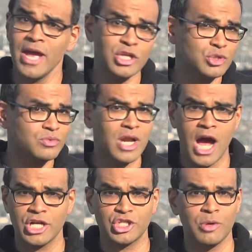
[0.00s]
and do
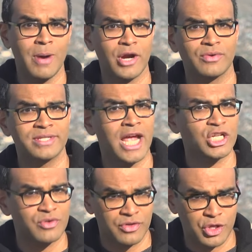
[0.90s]
not show migrants
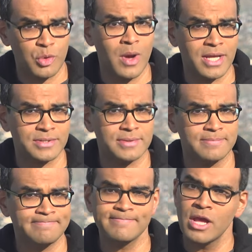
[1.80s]
entering the US.
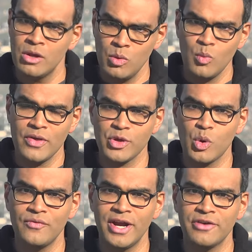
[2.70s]
Whether
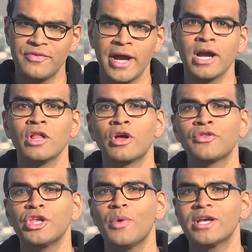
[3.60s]
or verify along
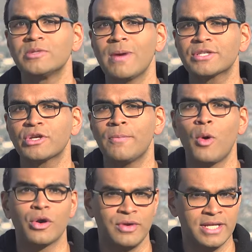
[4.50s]
the US Mexico
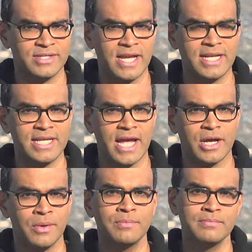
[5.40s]
border in San
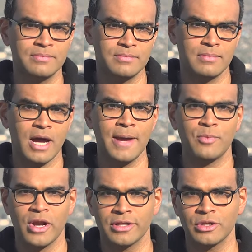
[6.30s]
Diego, I'm
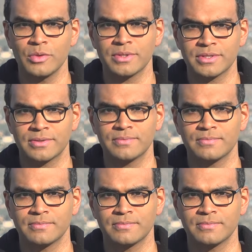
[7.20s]
Brandon Lewis.